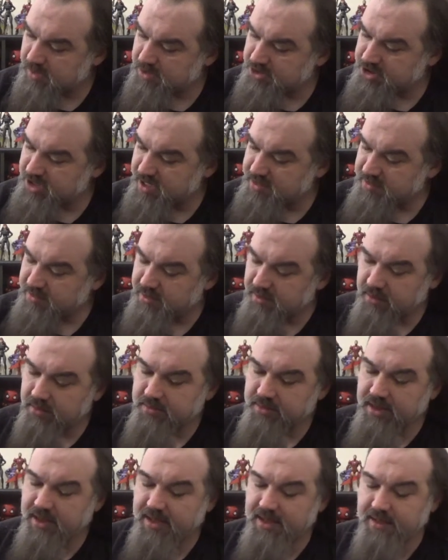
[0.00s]

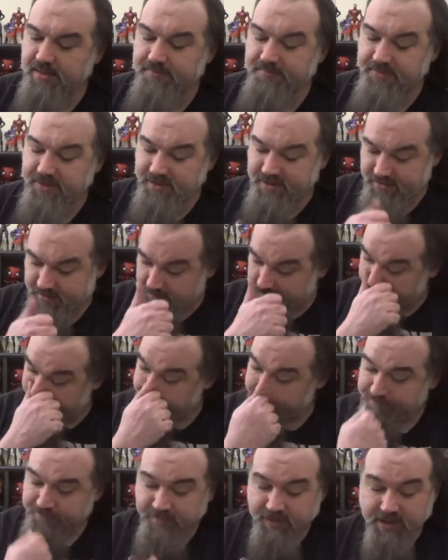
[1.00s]
Shakladar
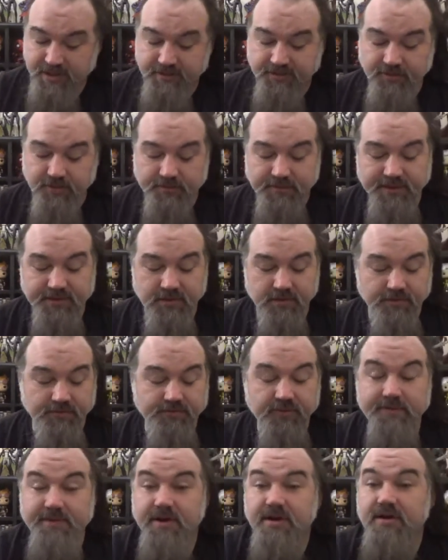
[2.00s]
is told by Dolores
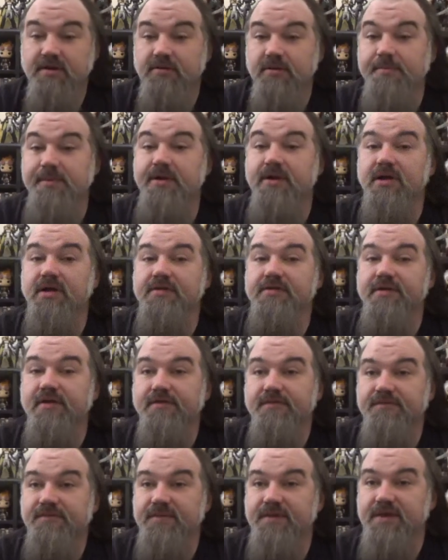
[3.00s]
Ramirez
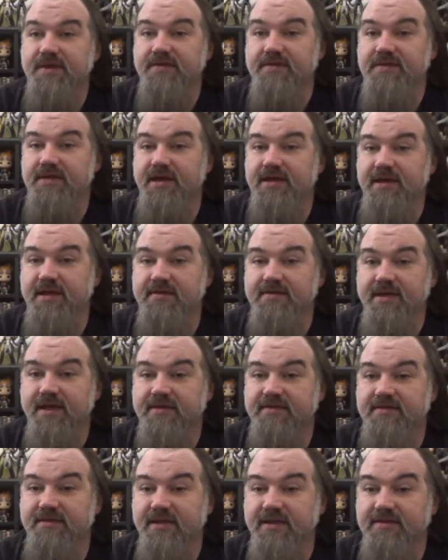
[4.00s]
of the CIA's
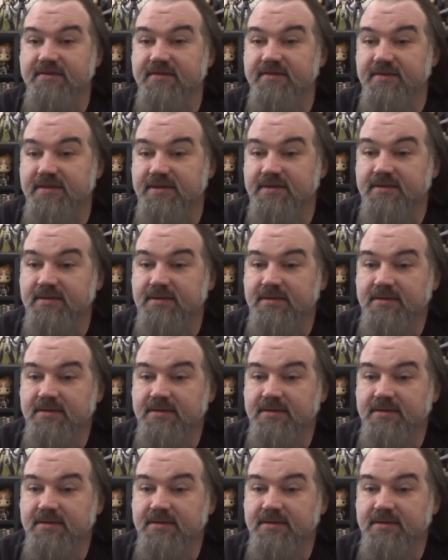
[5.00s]
X-Desk that